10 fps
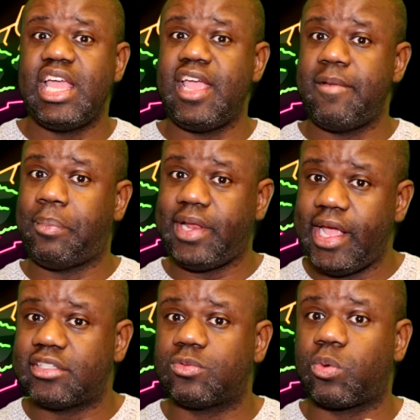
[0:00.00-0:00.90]
in
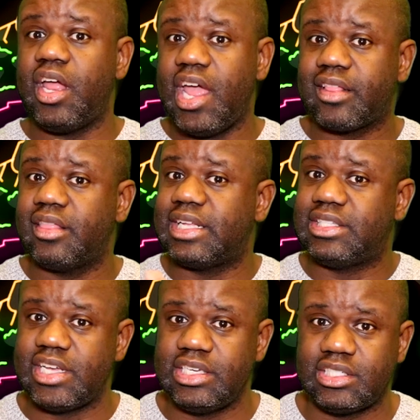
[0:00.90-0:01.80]
places where ethnic
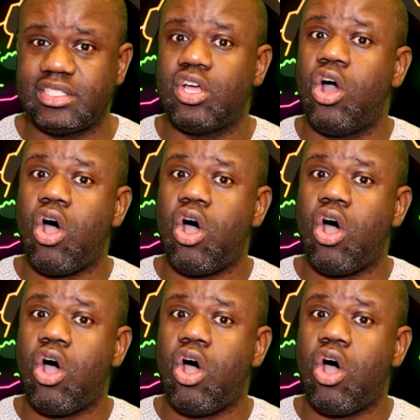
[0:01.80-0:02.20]
tensions